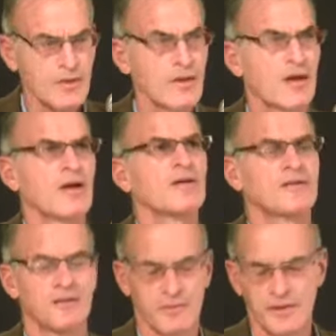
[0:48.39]

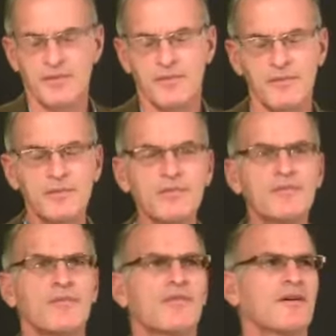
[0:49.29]

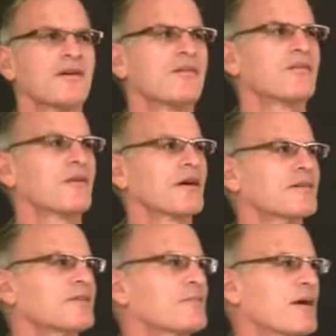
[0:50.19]
400